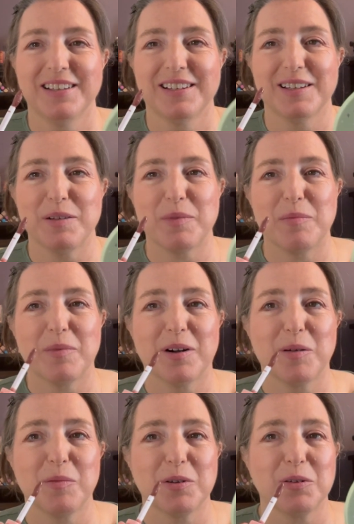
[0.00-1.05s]
got my
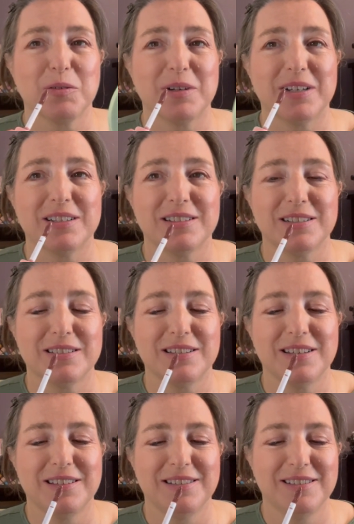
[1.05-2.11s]
Marlboro Reds,
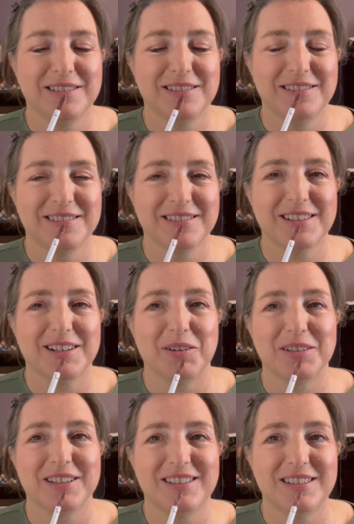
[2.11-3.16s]

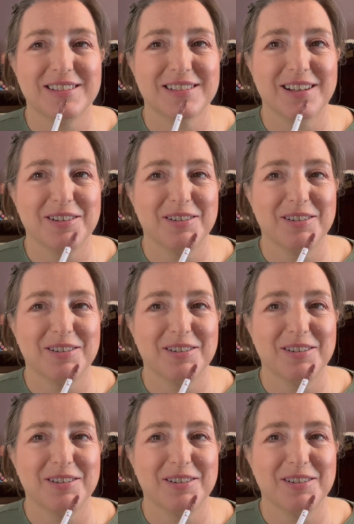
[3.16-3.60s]
going to the disco.